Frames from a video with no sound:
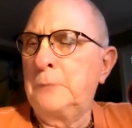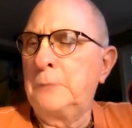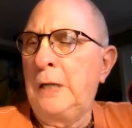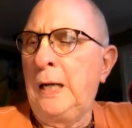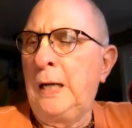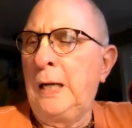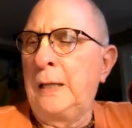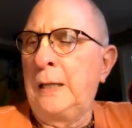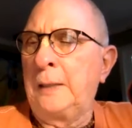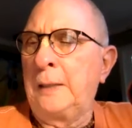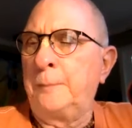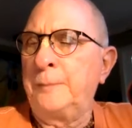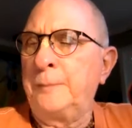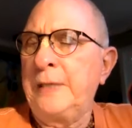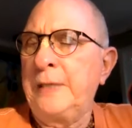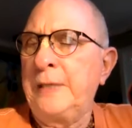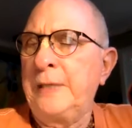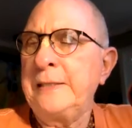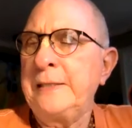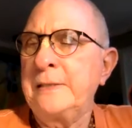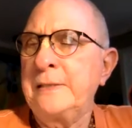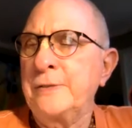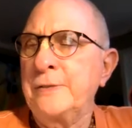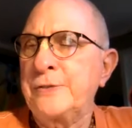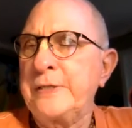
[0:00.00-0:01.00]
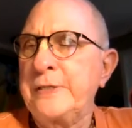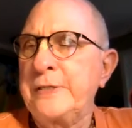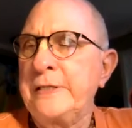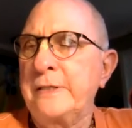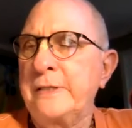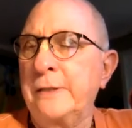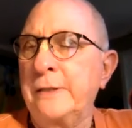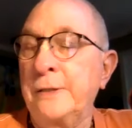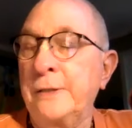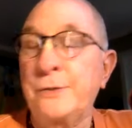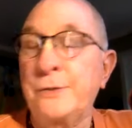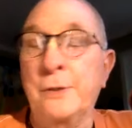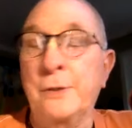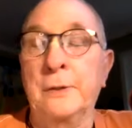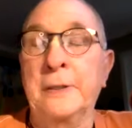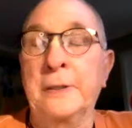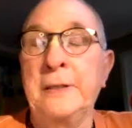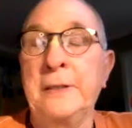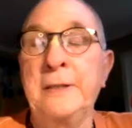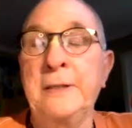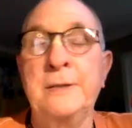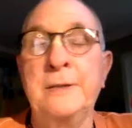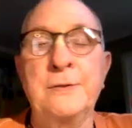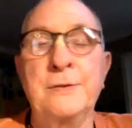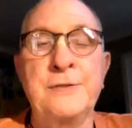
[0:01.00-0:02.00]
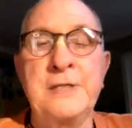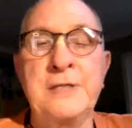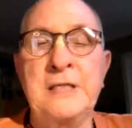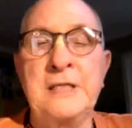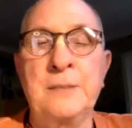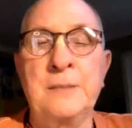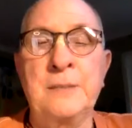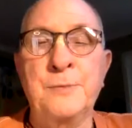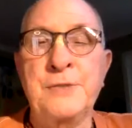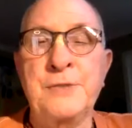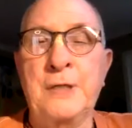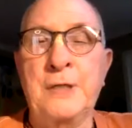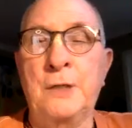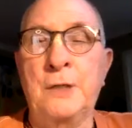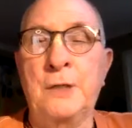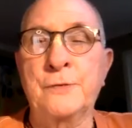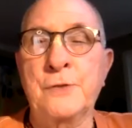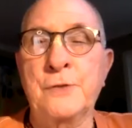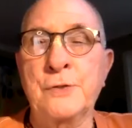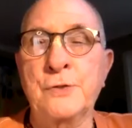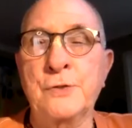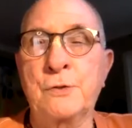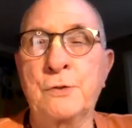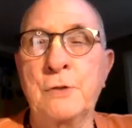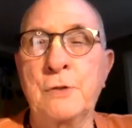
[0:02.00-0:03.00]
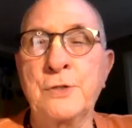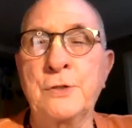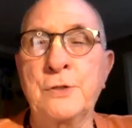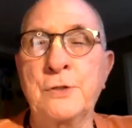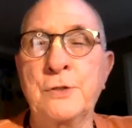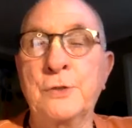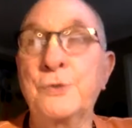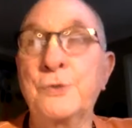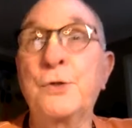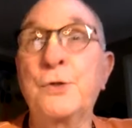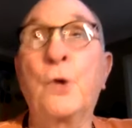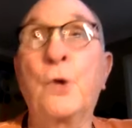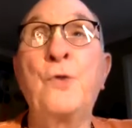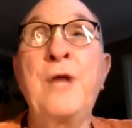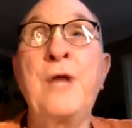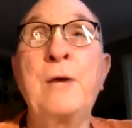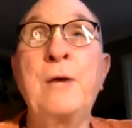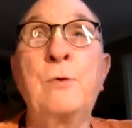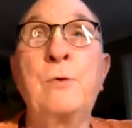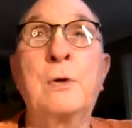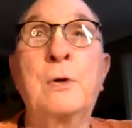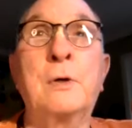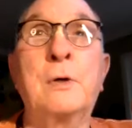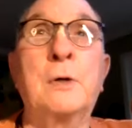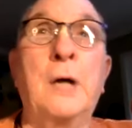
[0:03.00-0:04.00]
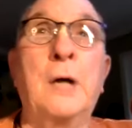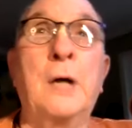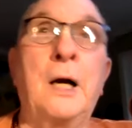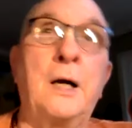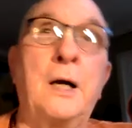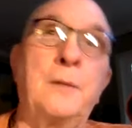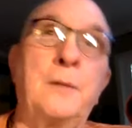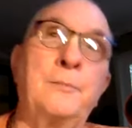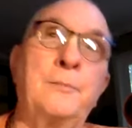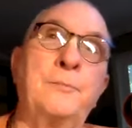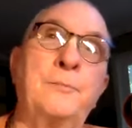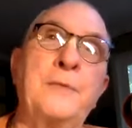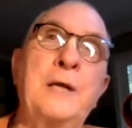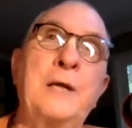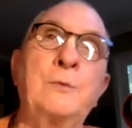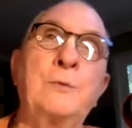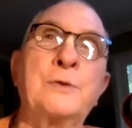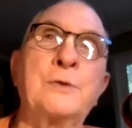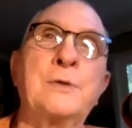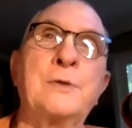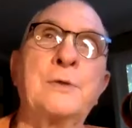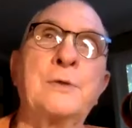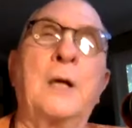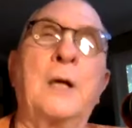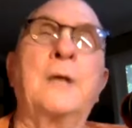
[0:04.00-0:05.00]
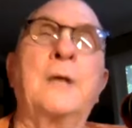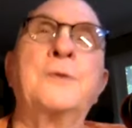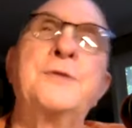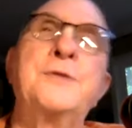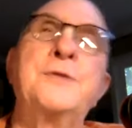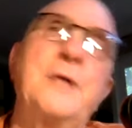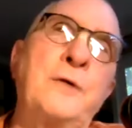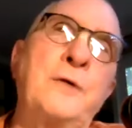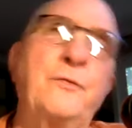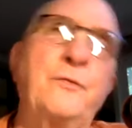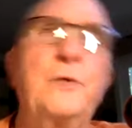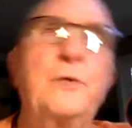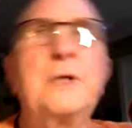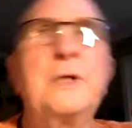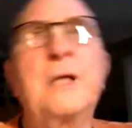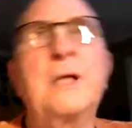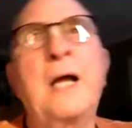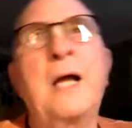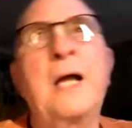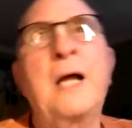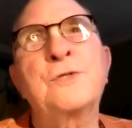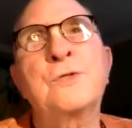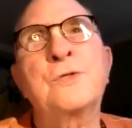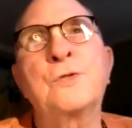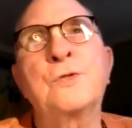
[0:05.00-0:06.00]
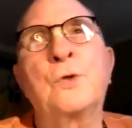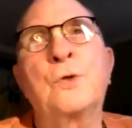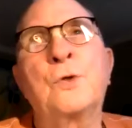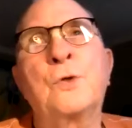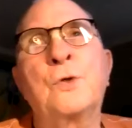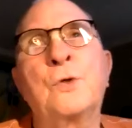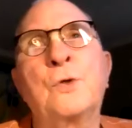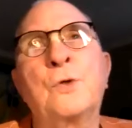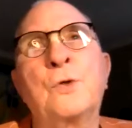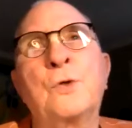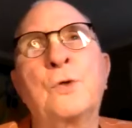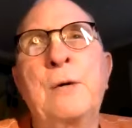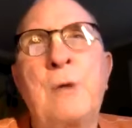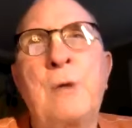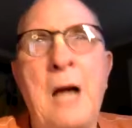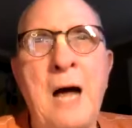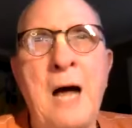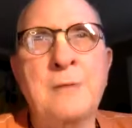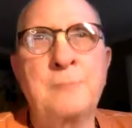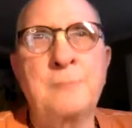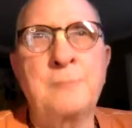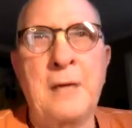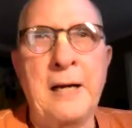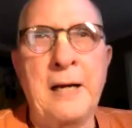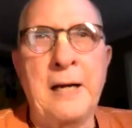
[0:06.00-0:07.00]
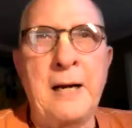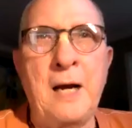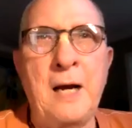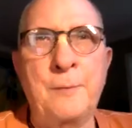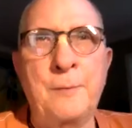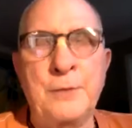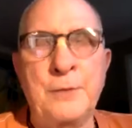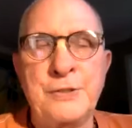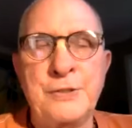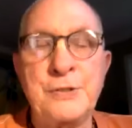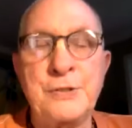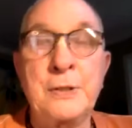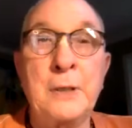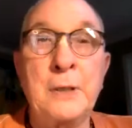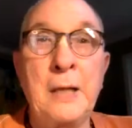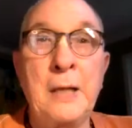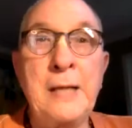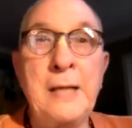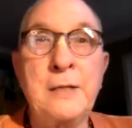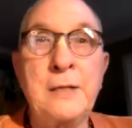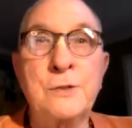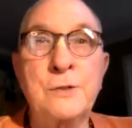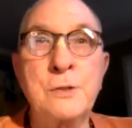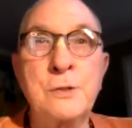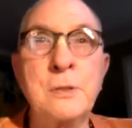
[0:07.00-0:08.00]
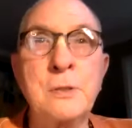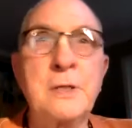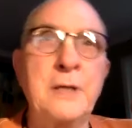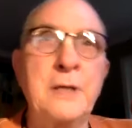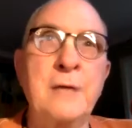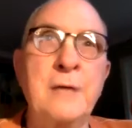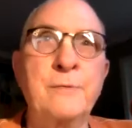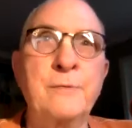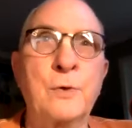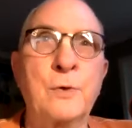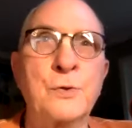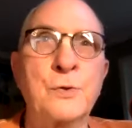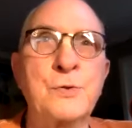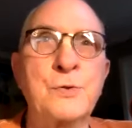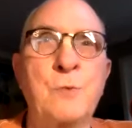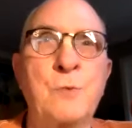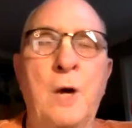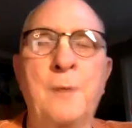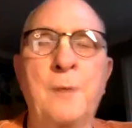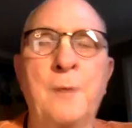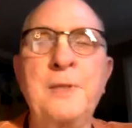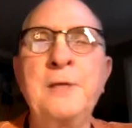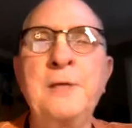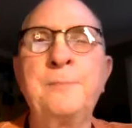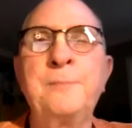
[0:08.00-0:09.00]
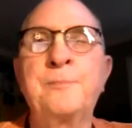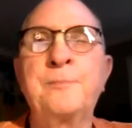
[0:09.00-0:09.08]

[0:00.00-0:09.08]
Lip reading: They certainly didn't see themselves as Krishnas. So they were self-realized souls. They were Atmaramas, like Shukadev Goswami.